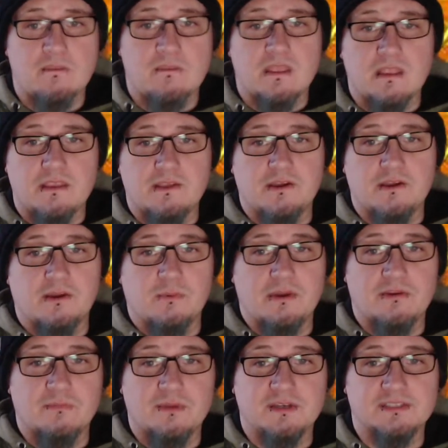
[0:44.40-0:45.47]
and you got to wear
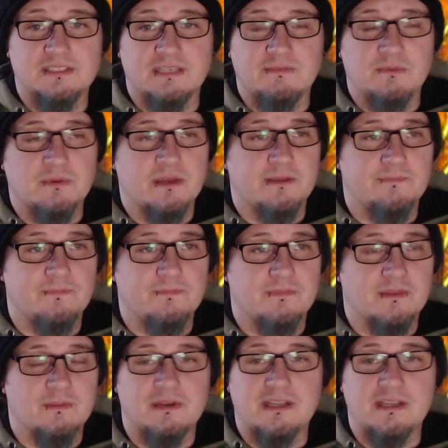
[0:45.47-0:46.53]
a mask everywhere.
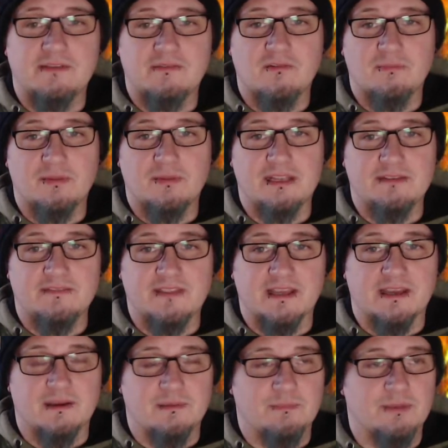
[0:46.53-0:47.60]
I would never have believed
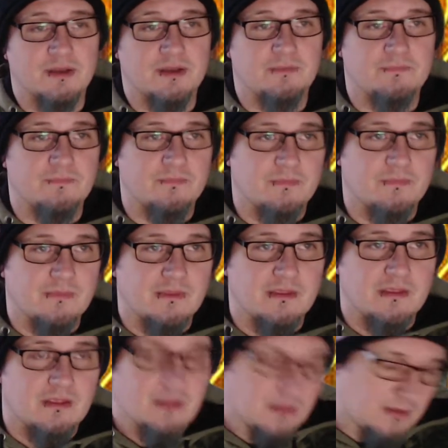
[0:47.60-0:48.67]
that. But
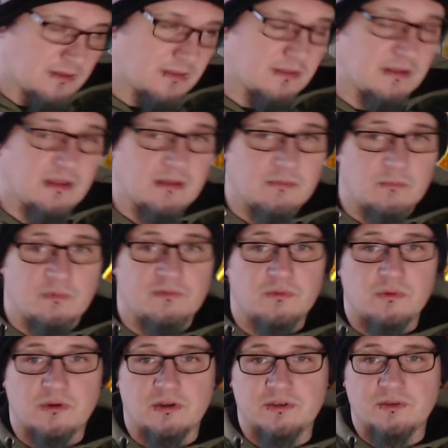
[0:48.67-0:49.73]
we've all
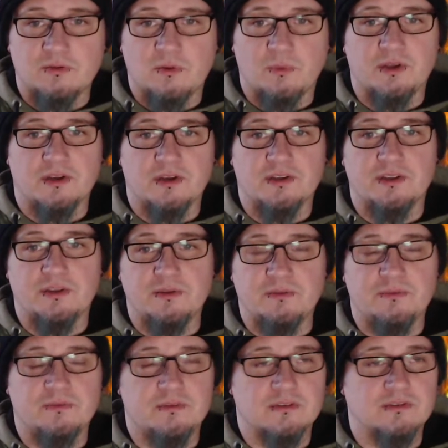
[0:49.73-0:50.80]
got to do what we've got to do
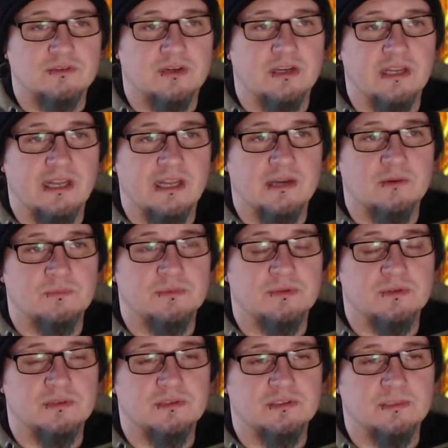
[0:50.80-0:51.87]
to try and help
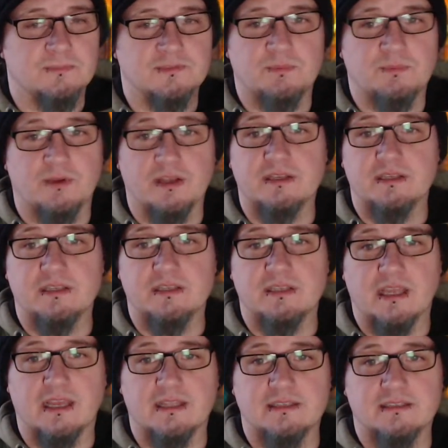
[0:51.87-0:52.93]
stop the spread
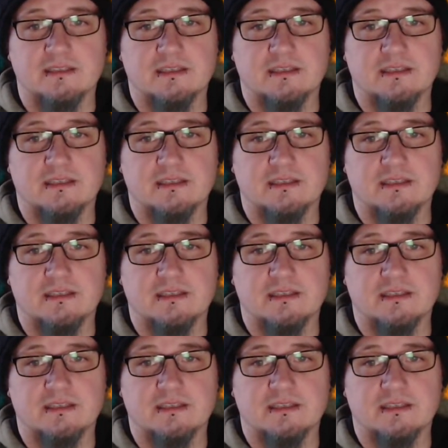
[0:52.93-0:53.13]
and